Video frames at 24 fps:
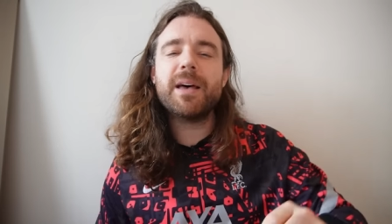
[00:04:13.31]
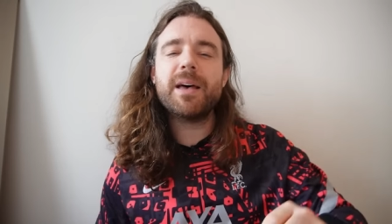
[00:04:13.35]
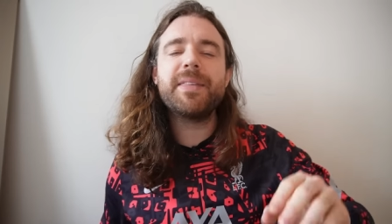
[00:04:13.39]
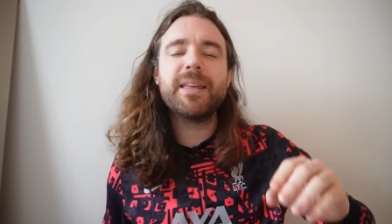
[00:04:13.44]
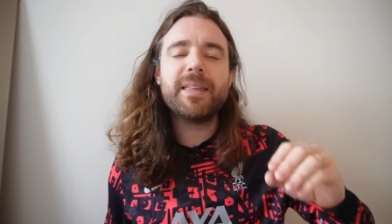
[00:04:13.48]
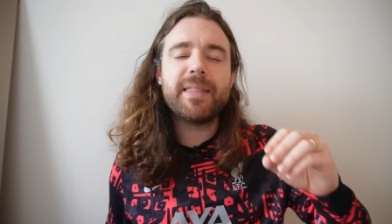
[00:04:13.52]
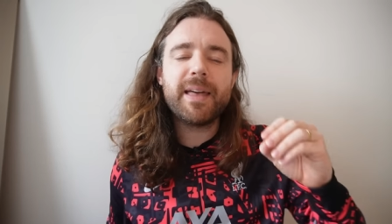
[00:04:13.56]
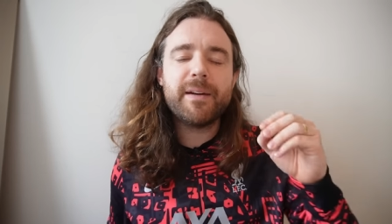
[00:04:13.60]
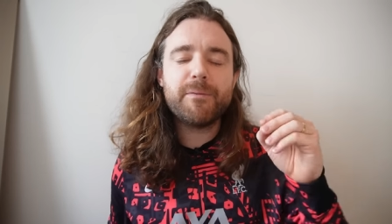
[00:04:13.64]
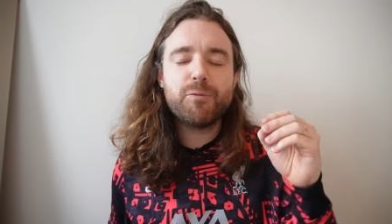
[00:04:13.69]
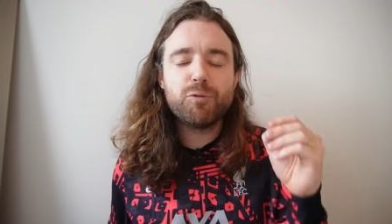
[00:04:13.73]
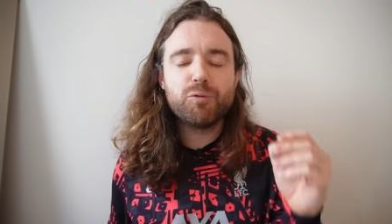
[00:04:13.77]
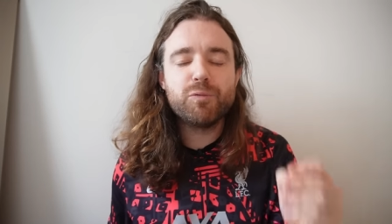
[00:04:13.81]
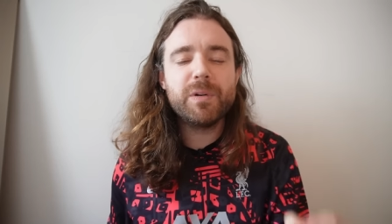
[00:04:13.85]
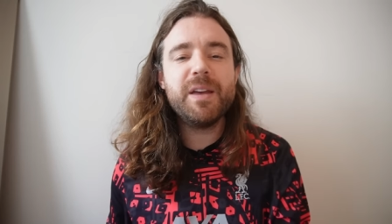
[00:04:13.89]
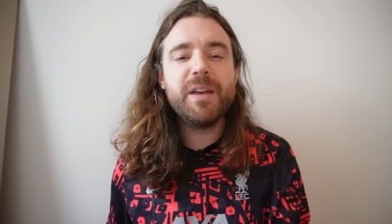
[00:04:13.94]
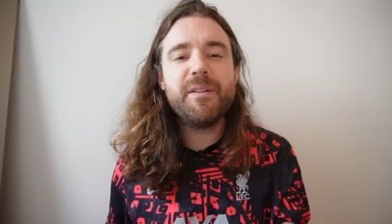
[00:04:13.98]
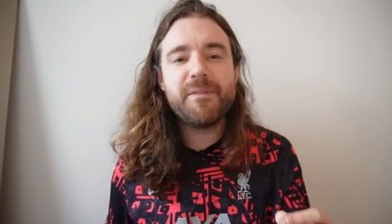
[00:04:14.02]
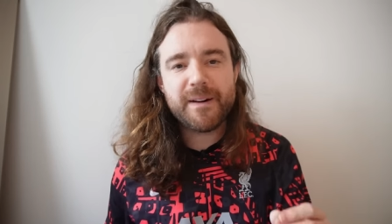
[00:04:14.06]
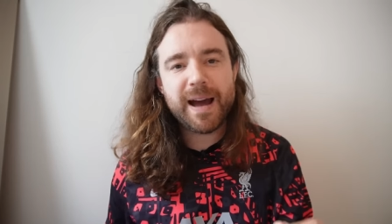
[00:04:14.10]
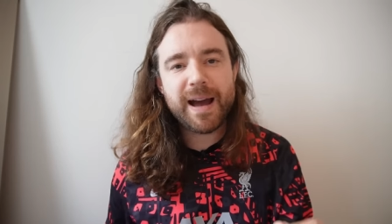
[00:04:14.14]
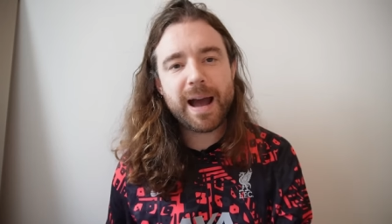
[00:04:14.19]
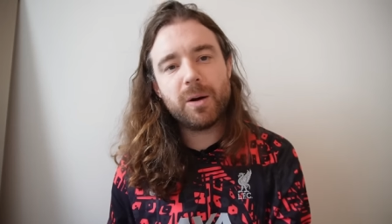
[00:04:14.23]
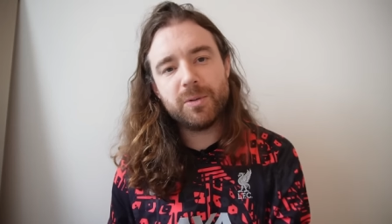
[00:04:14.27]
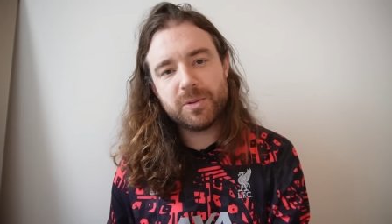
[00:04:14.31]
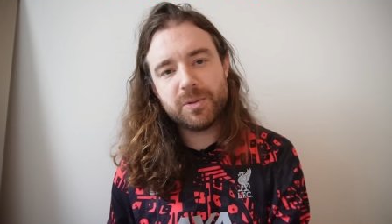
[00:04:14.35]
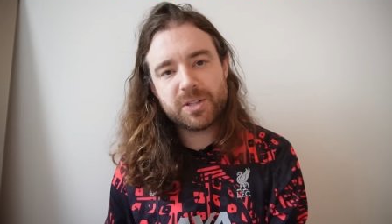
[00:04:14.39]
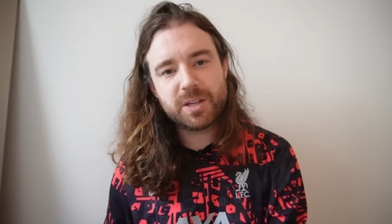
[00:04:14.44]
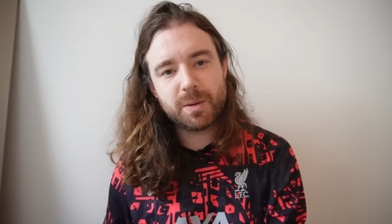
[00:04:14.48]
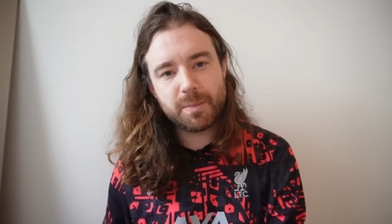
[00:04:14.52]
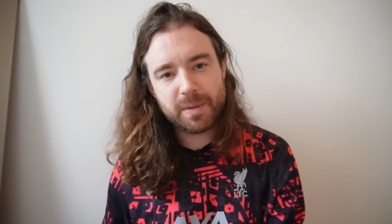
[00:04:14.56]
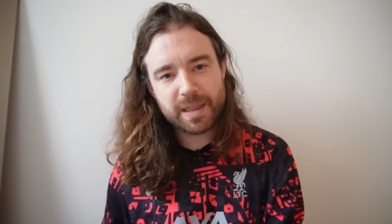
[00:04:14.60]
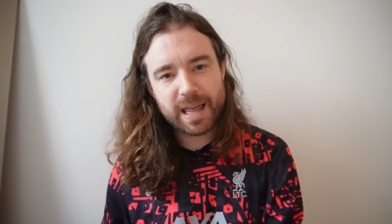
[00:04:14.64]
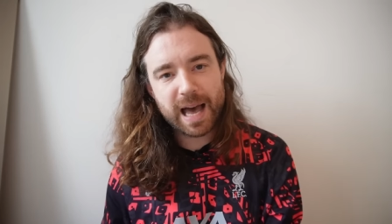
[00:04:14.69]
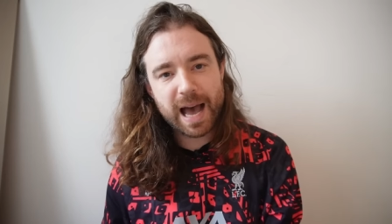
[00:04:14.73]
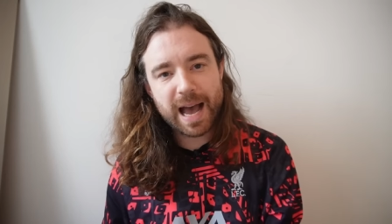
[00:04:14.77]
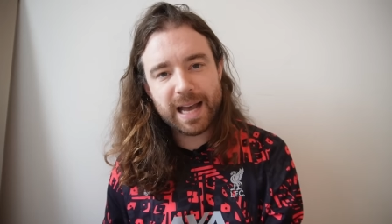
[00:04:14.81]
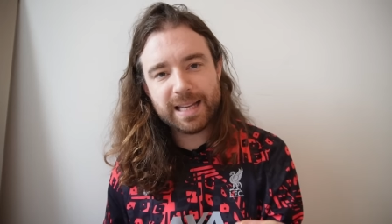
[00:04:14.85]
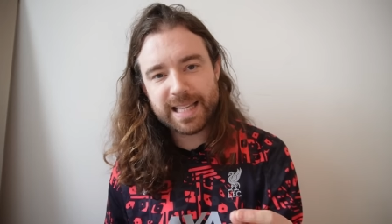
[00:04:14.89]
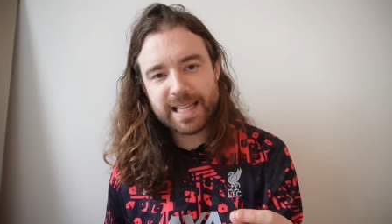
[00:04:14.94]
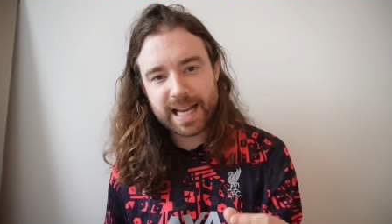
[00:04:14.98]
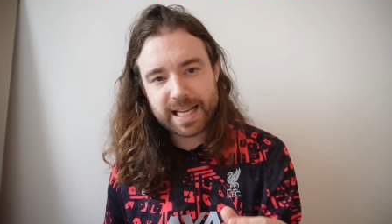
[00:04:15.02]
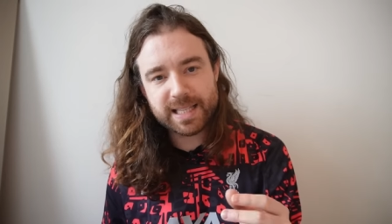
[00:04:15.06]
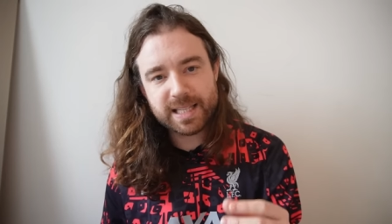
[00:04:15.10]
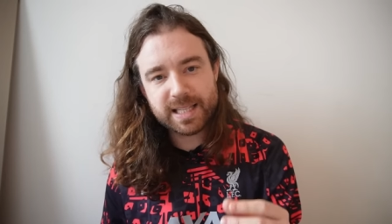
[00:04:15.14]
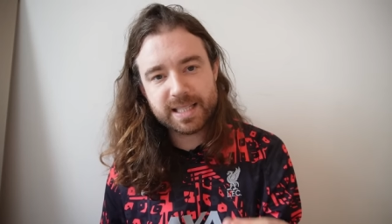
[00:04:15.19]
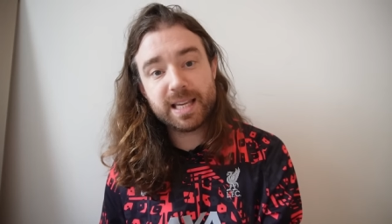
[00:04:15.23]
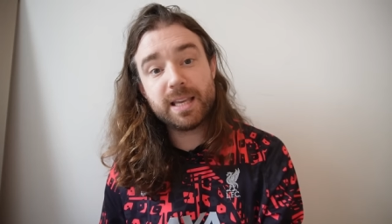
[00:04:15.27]
I think they've refound some of that
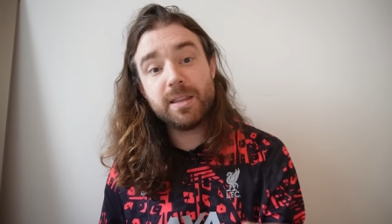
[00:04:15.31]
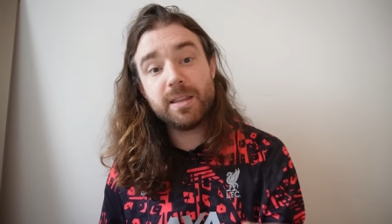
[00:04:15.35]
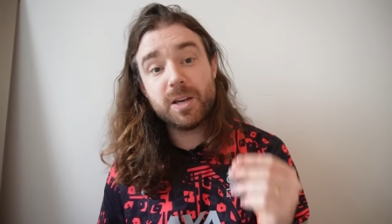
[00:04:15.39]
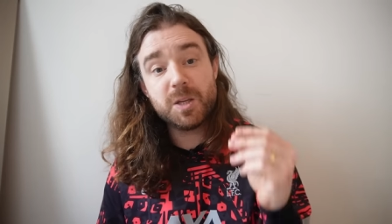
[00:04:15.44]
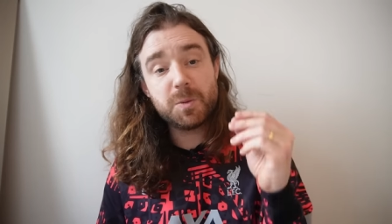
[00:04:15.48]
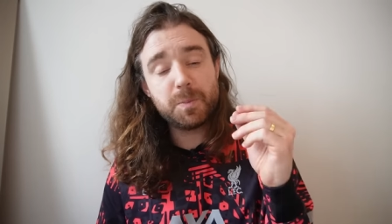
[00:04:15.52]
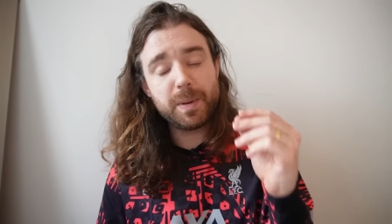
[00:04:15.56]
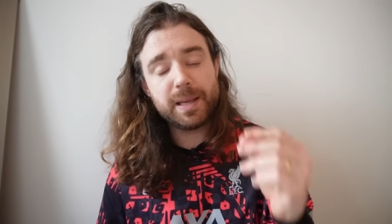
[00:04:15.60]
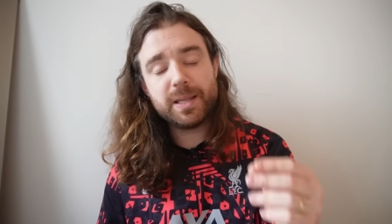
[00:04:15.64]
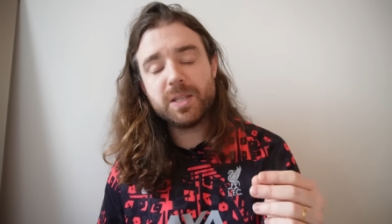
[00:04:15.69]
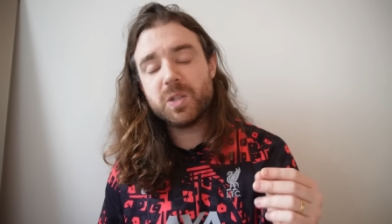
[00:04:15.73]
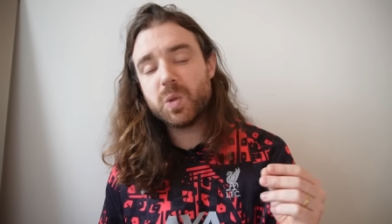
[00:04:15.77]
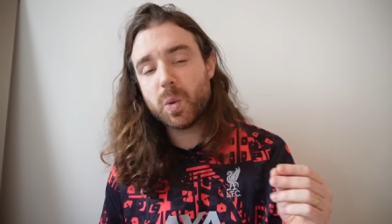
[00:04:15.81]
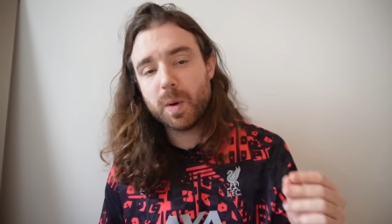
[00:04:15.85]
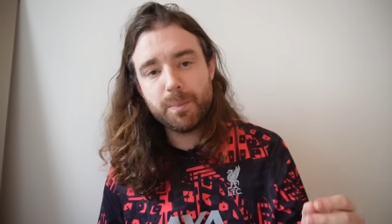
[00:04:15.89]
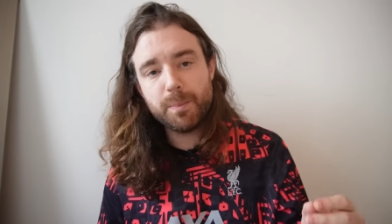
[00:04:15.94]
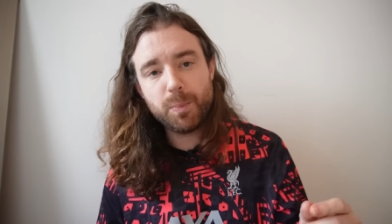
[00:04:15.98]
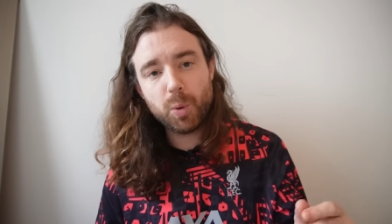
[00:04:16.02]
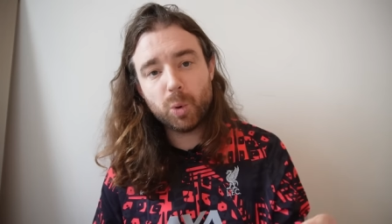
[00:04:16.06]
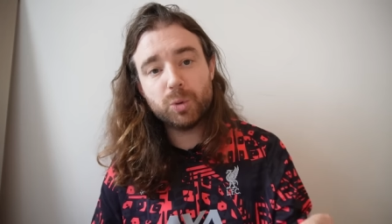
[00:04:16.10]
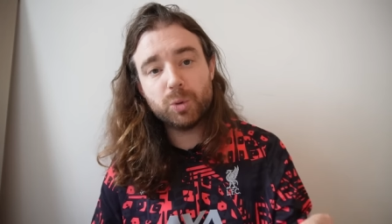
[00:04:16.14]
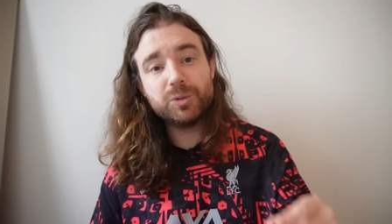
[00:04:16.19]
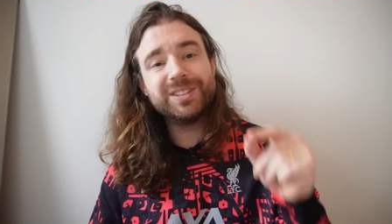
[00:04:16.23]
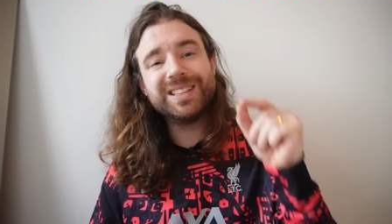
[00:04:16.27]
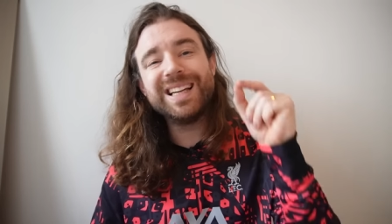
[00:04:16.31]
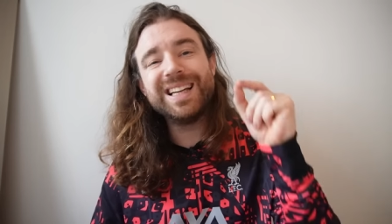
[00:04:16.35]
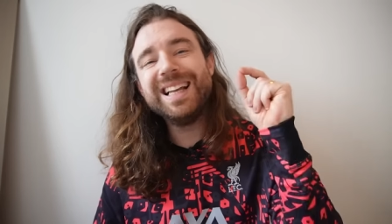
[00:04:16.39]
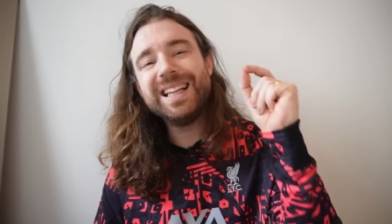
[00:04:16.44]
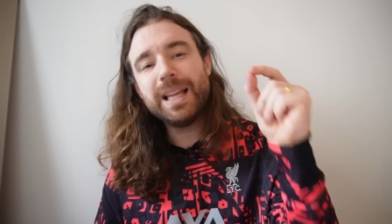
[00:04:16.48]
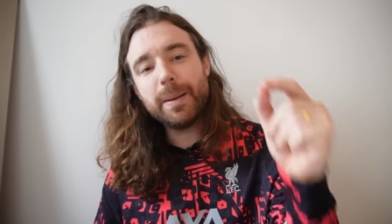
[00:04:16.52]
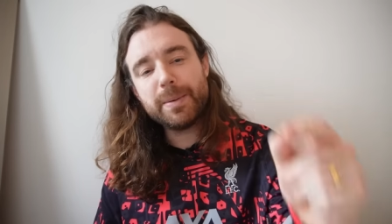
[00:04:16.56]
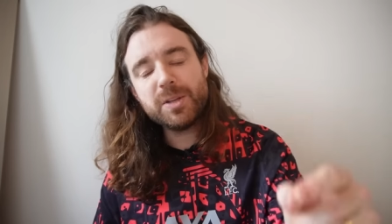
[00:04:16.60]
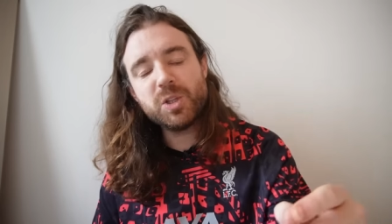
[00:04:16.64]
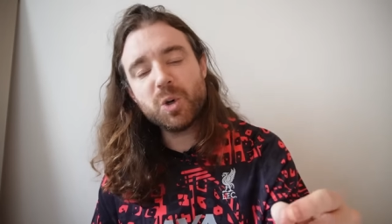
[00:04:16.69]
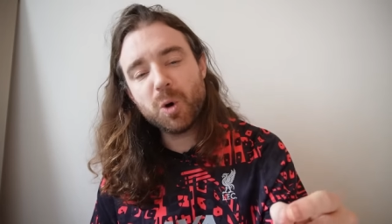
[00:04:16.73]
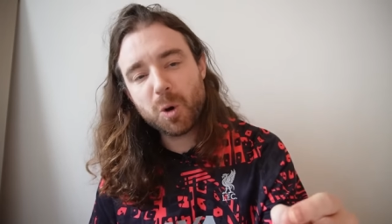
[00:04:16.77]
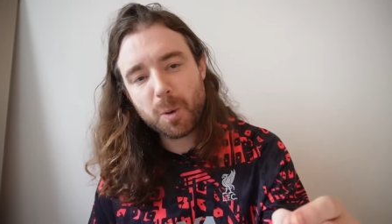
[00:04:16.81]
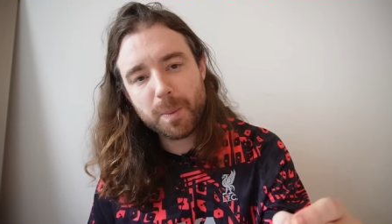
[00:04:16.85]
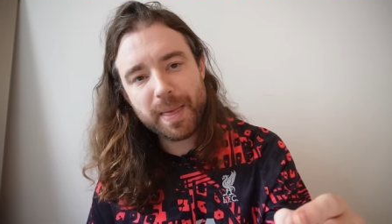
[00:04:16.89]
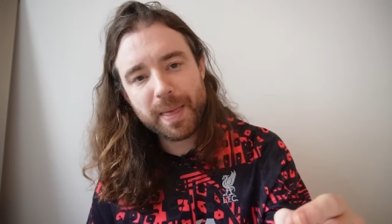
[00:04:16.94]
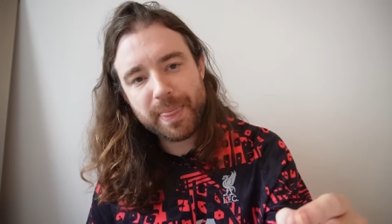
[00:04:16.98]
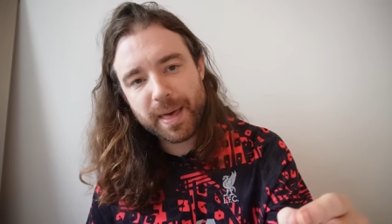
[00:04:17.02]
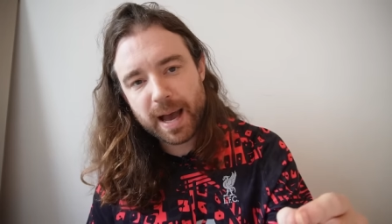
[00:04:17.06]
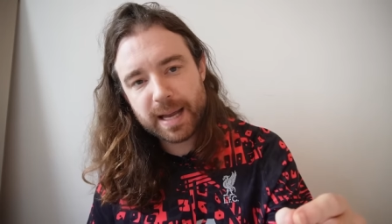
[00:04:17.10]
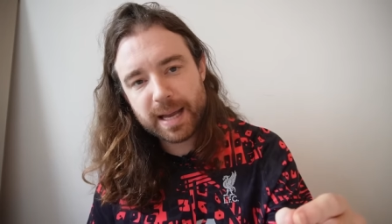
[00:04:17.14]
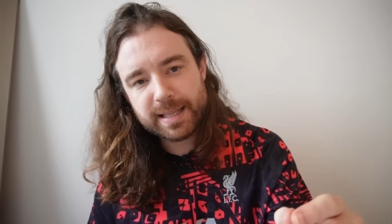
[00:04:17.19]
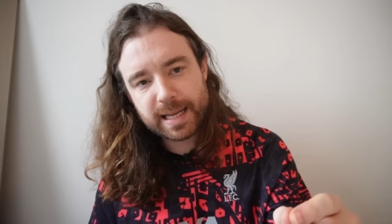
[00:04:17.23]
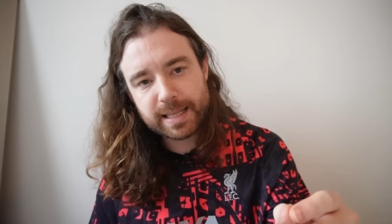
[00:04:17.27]
identity that has been so important. Let me talk about
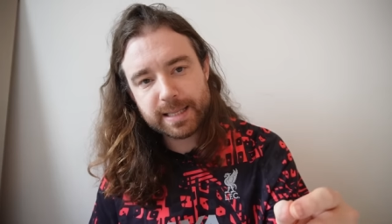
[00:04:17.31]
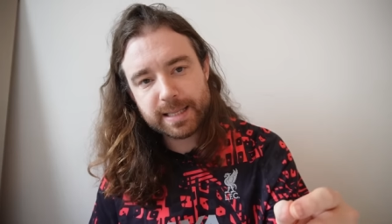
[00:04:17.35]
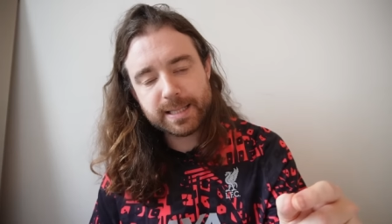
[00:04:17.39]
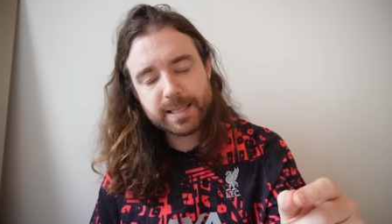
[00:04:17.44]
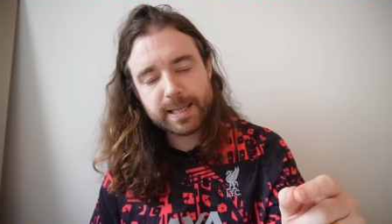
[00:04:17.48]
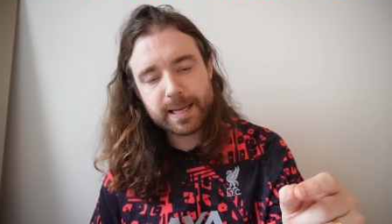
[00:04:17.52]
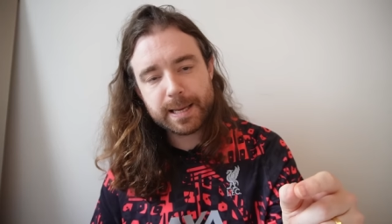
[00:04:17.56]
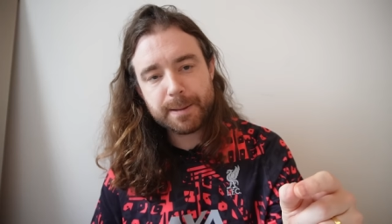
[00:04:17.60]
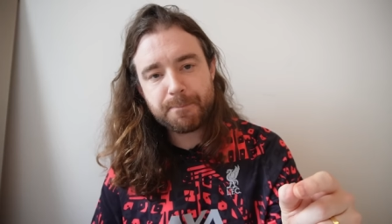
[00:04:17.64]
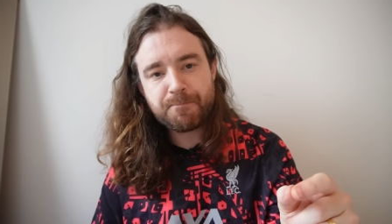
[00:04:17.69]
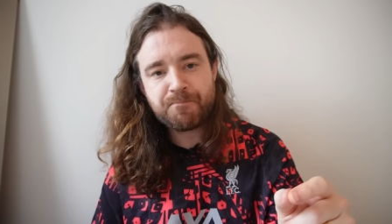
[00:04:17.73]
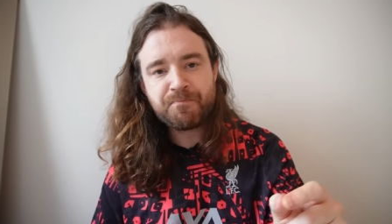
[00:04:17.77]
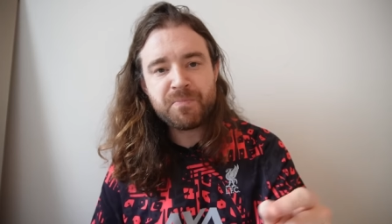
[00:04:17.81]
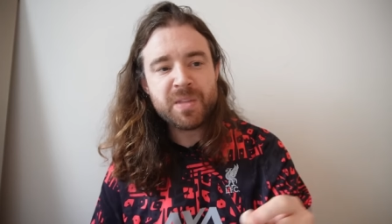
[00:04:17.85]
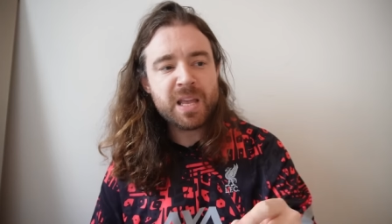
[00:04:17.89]
that identity entity.